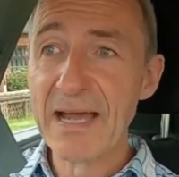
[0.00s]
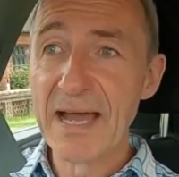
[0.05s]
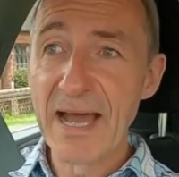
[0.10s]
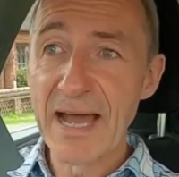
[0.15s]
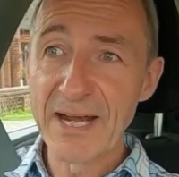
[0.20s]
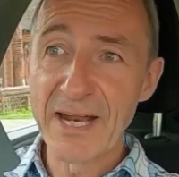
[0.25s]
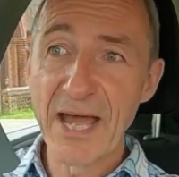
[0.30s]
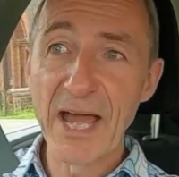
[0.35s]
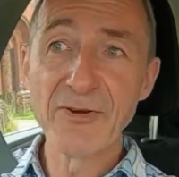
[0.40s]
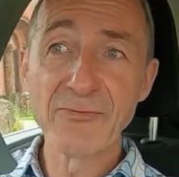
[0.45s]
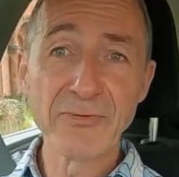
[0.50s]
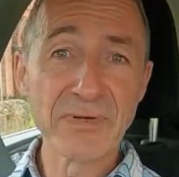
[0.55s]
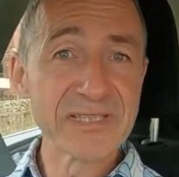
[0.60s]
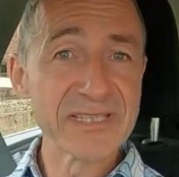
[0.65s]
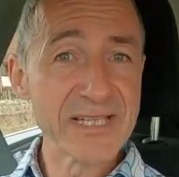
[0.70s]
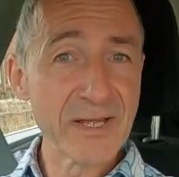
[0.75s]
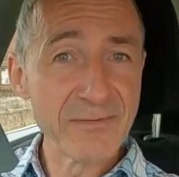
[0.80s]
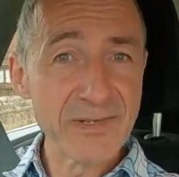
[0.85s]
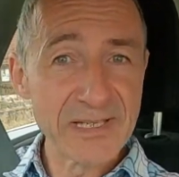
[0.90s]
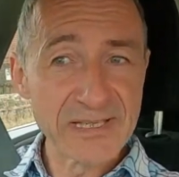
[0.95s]
and
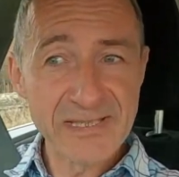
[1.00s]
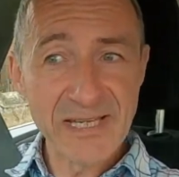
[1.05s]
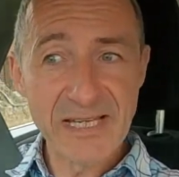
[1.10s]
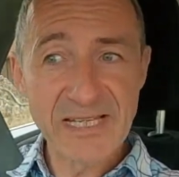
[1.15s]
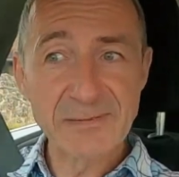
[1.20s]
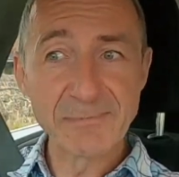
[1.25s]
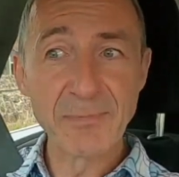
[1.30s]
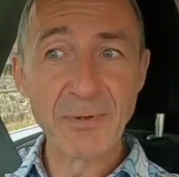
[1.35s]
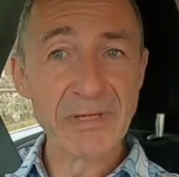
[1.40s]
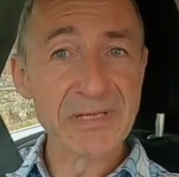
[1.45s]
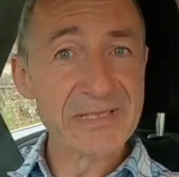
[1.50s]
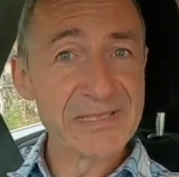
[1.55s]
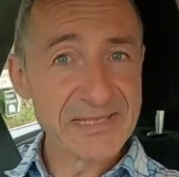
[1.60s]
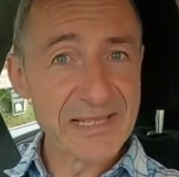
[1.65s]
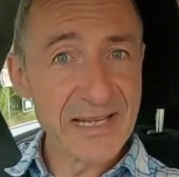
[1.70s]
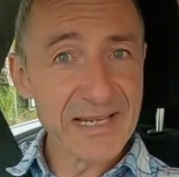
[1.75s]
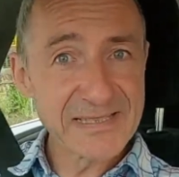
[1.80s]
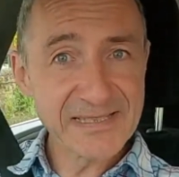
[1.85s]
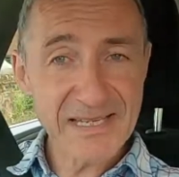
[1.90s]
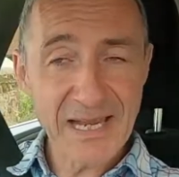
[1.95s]
176.6
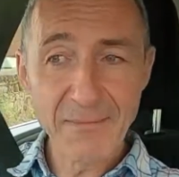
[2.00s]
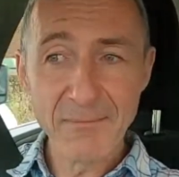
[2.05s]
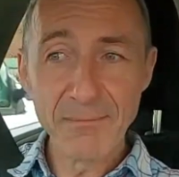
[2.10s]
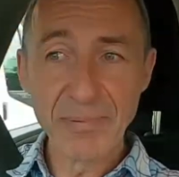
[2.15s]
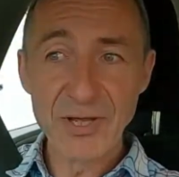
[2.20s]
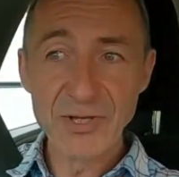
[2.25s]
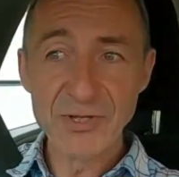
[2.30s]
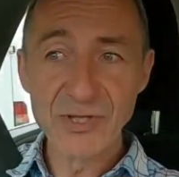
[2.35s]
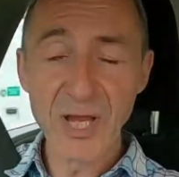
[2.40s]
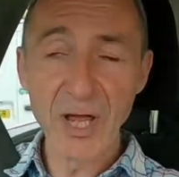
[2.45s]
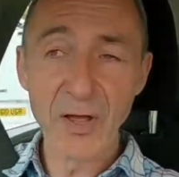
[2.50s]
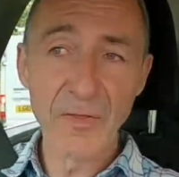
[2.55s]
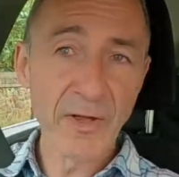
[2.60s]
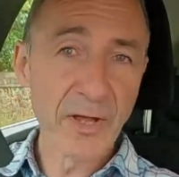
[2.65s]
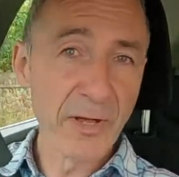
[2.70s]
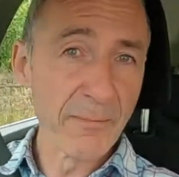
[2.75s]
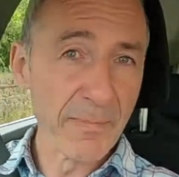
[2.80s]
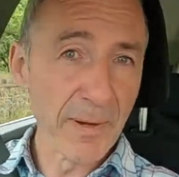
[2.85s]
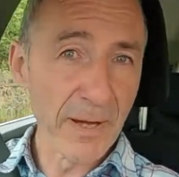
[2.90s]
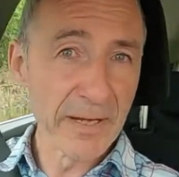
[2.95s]
mpg on the
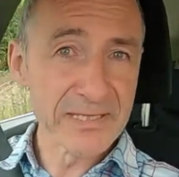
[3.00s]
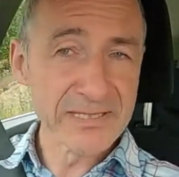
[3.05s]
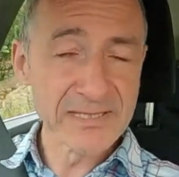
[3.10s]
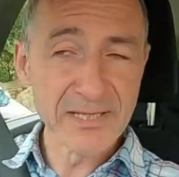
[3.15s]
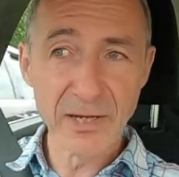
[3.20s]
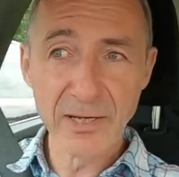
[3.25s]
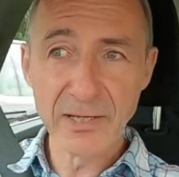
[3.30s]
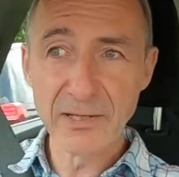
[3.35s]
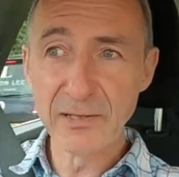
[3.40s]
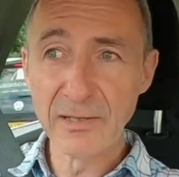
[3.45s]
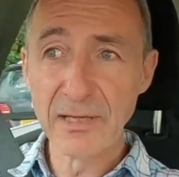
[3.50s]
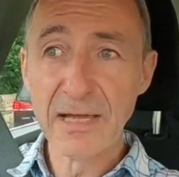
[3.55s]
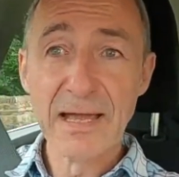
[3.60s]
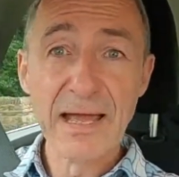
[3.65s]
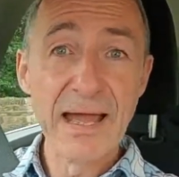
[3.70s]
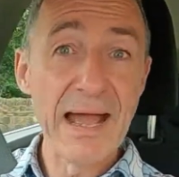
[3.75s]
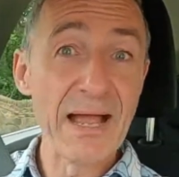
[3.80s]
combined cycle